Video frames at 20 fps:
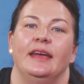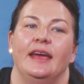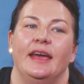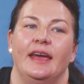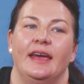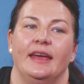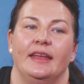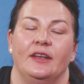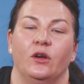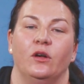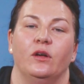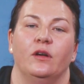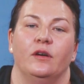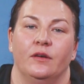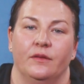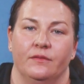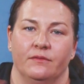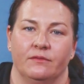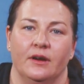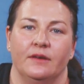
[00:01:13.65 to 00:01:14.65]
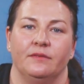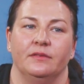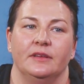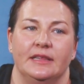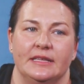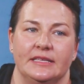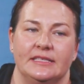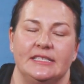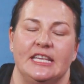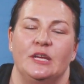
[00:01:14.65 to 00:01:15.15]
and roughly
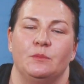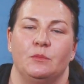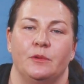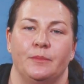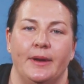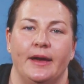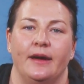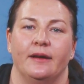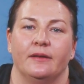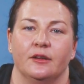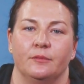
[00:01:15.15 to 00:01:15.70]
the same amount,